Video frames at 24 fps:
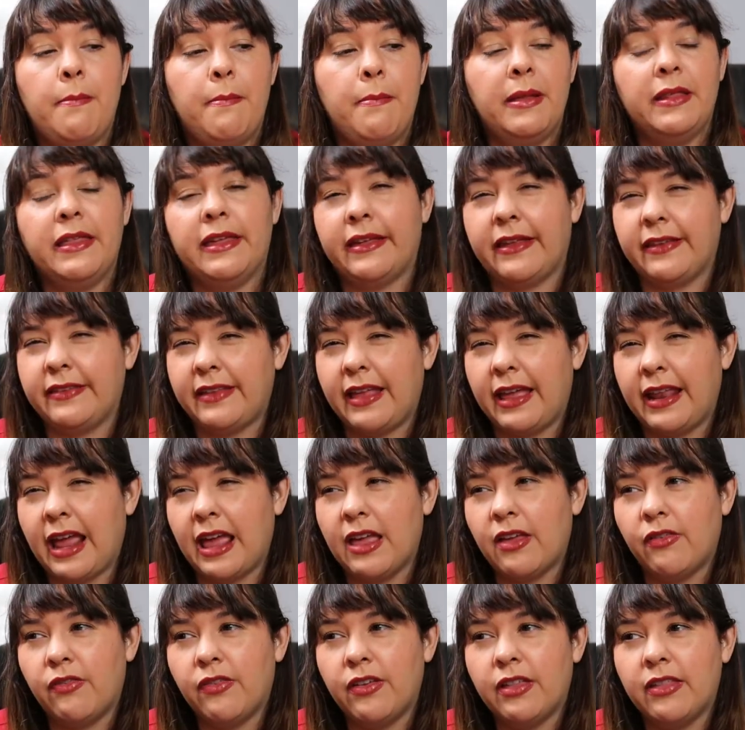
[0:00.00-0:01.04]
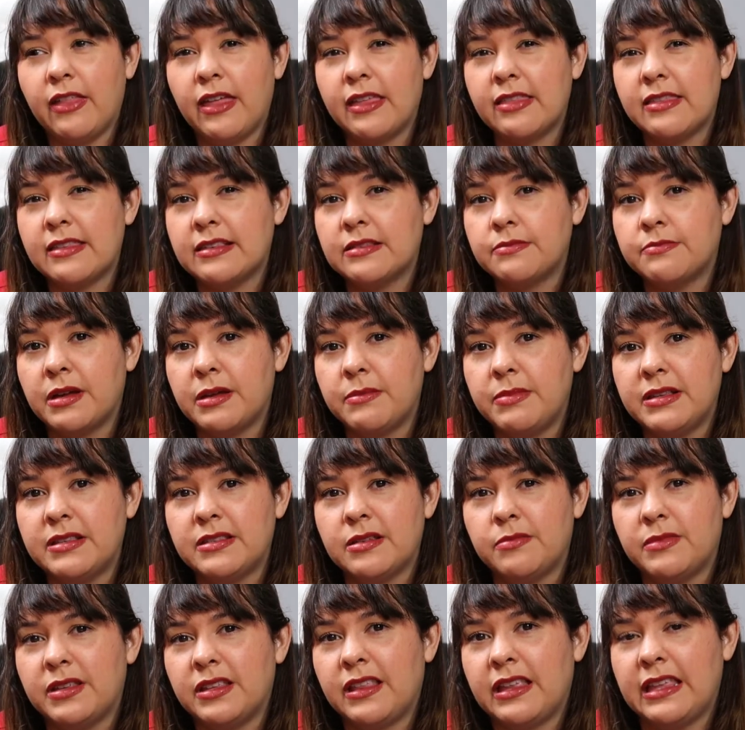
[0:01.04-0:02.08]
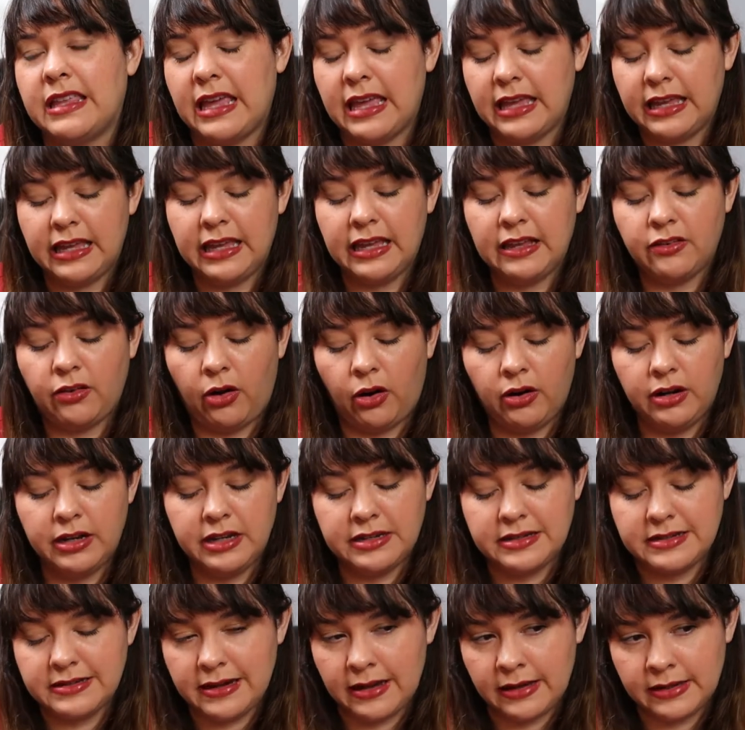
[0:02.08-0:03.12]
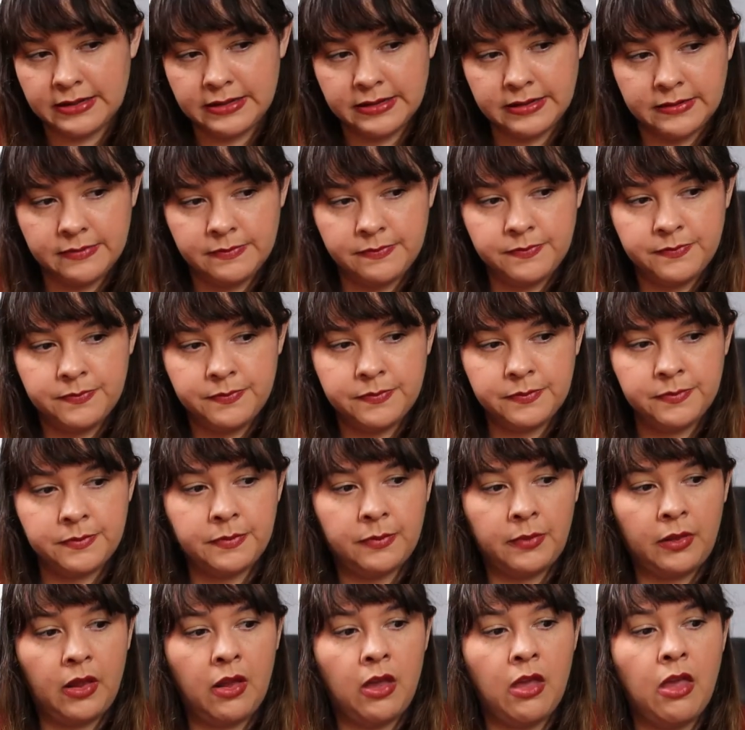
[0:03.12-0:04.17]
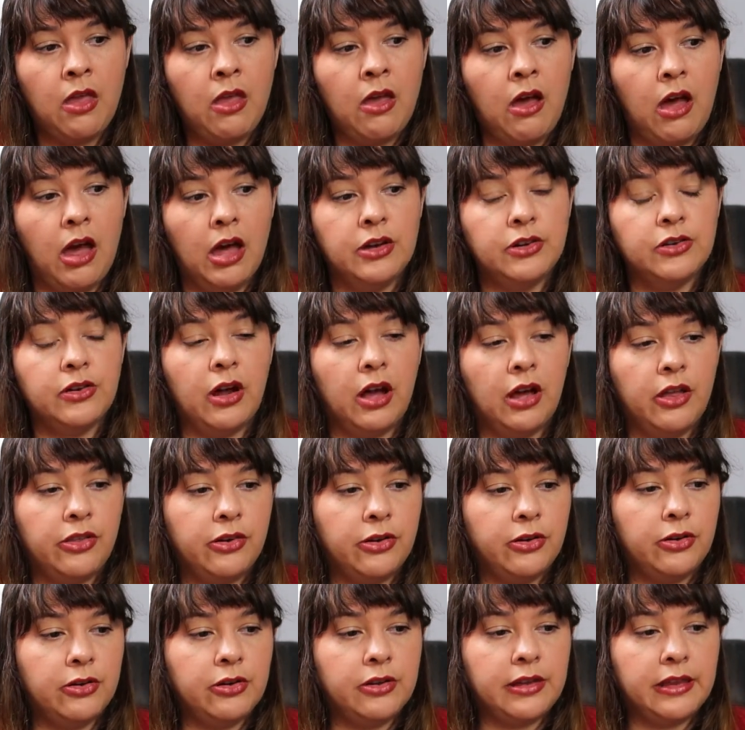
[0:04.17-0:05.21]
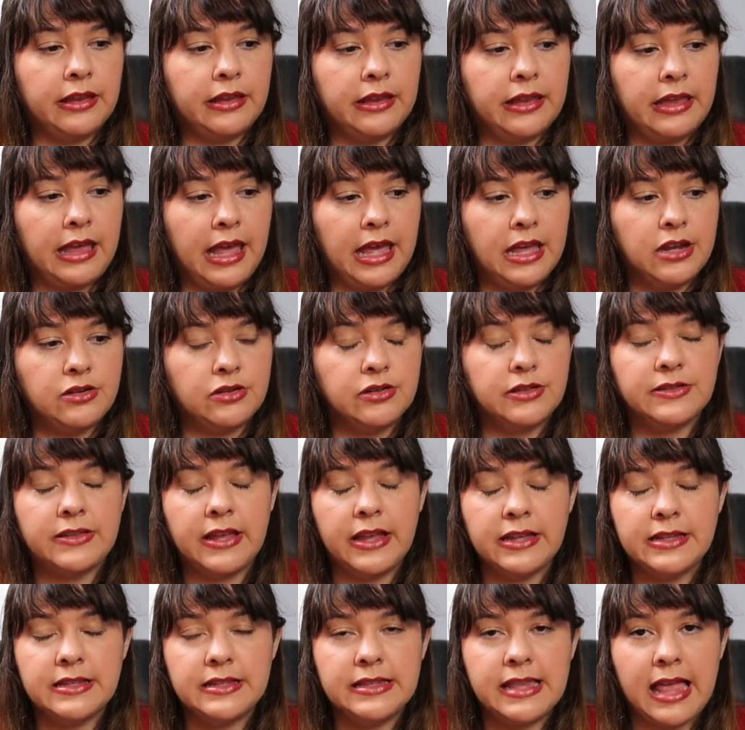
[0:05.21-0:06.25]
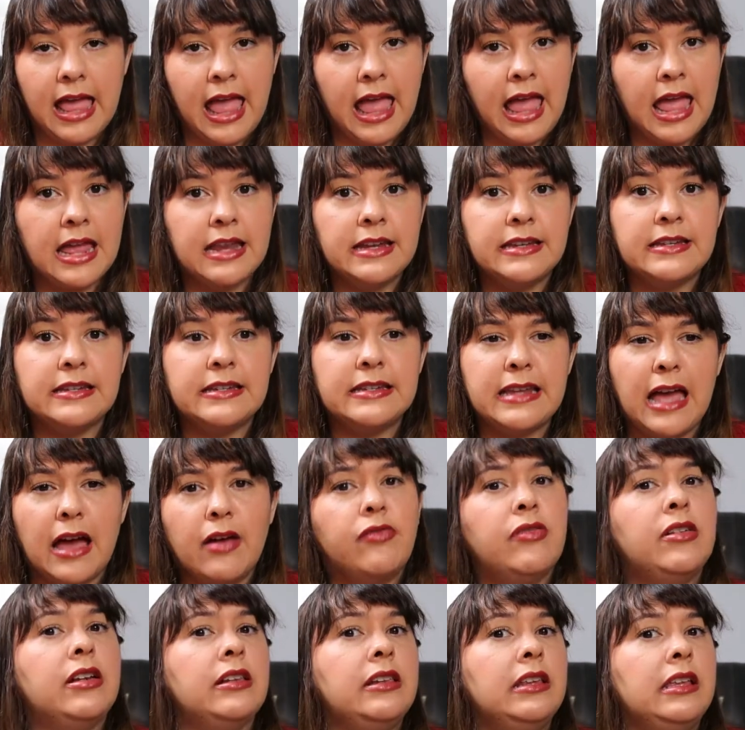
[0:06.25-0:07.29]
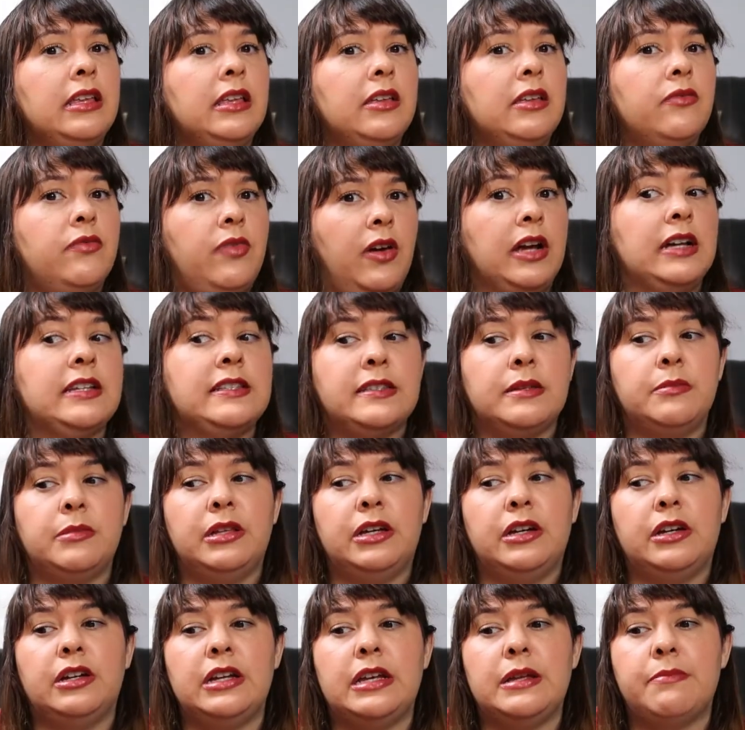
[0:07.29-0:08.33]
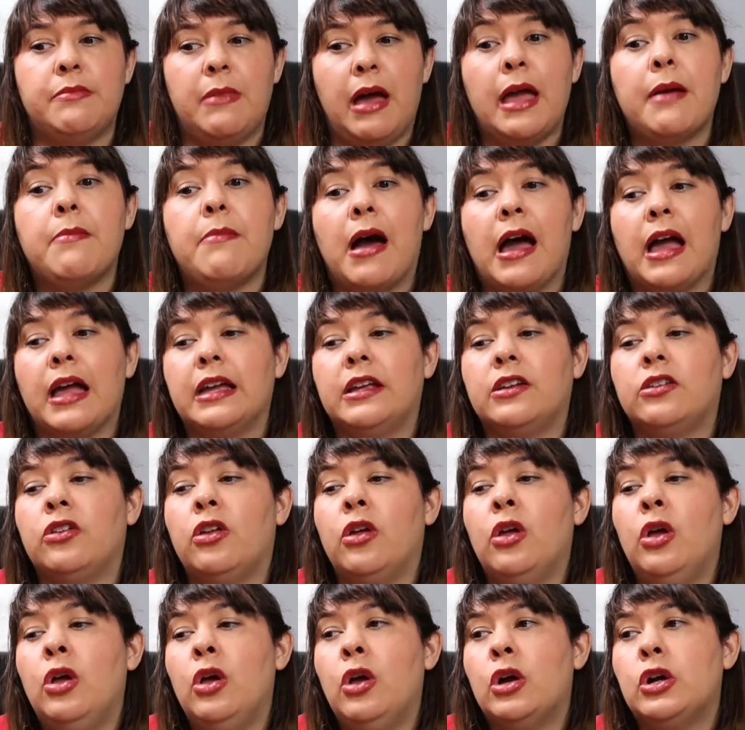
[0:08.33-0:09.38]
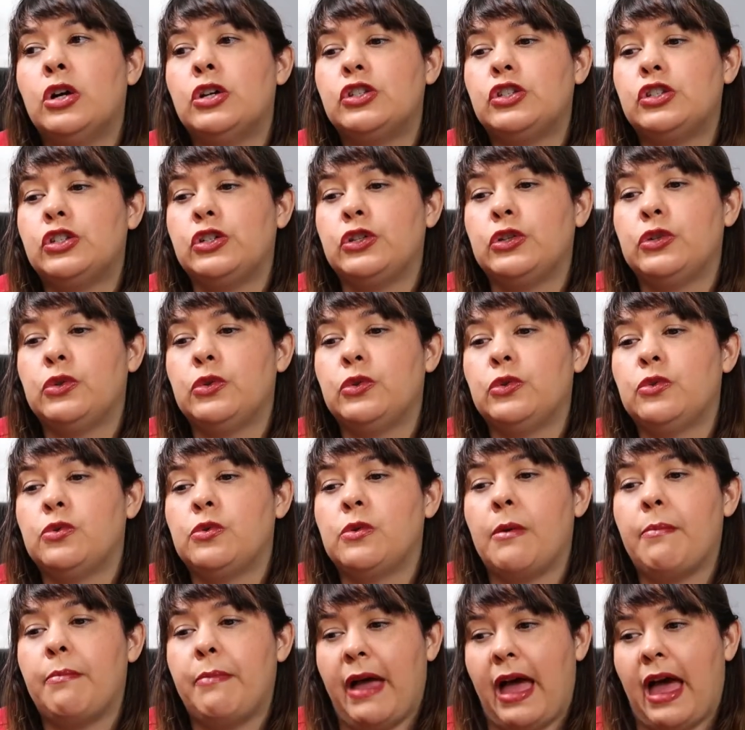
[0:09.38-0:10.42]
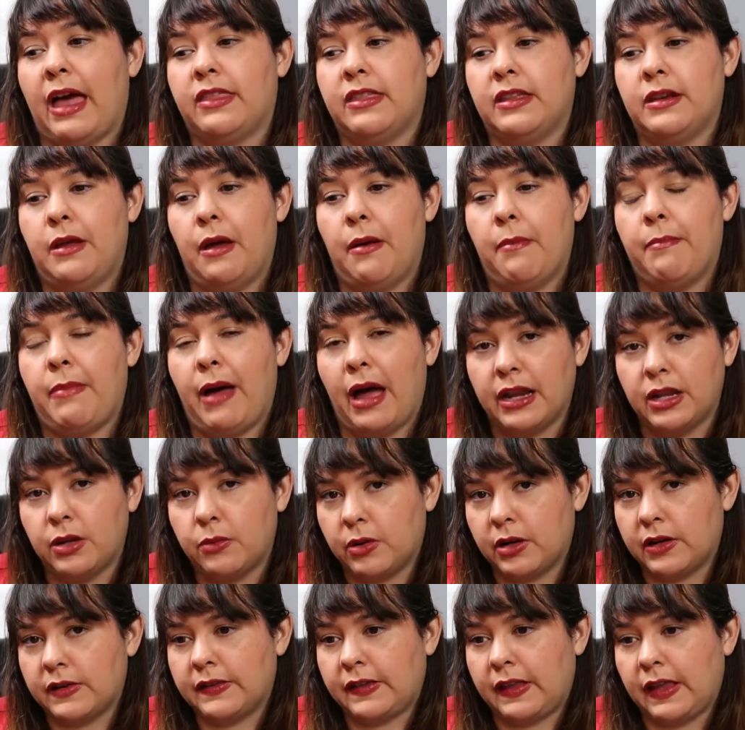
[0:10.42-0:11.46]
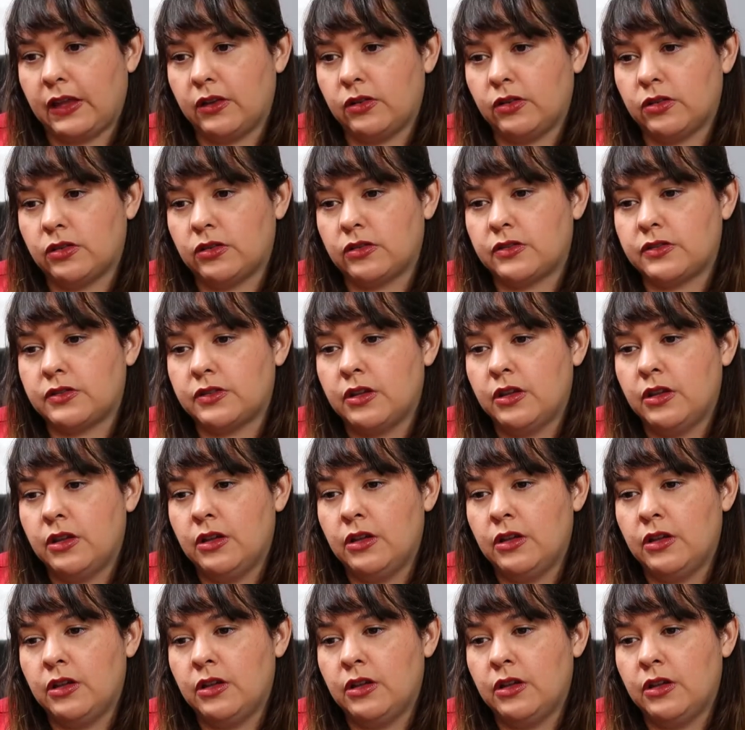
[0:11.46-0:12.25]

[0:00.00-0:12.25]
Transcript: But like I said, I feel like this might be something that Yankee has already done under other candle scents and definitely very similar in my mind to Bath and Body Works candles.